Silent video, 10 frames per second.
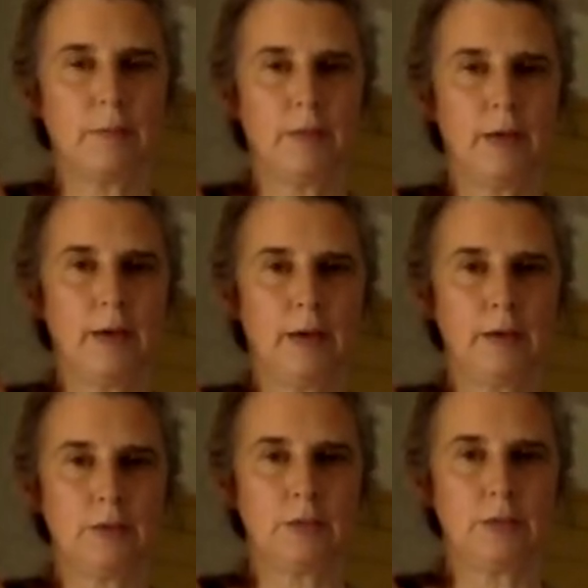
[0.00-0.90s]
of the head,
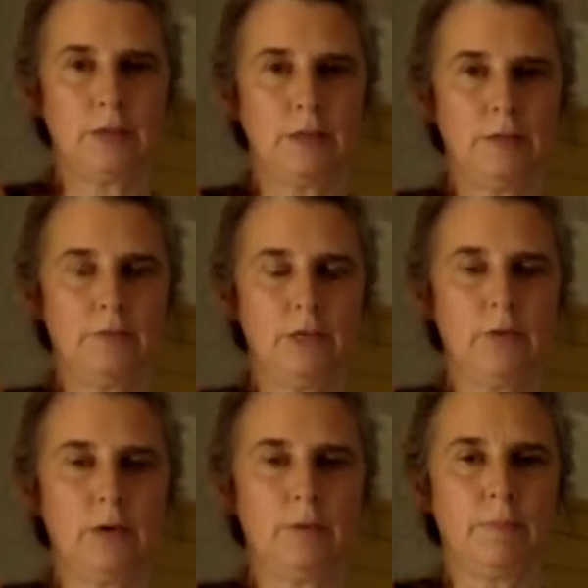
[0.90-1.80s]
just gently lifting you
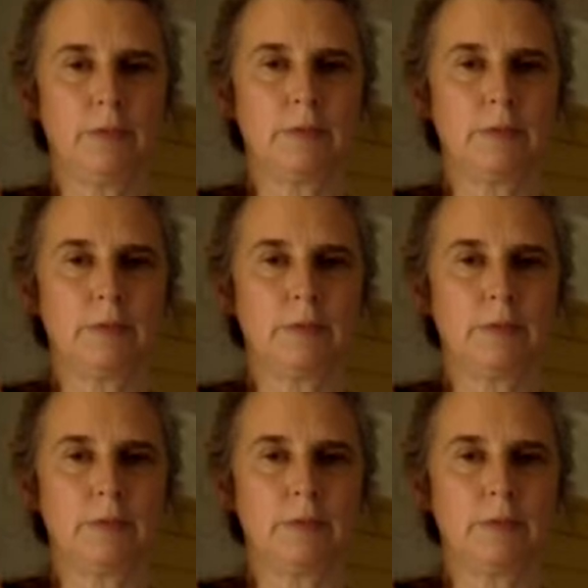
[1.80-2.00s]
up,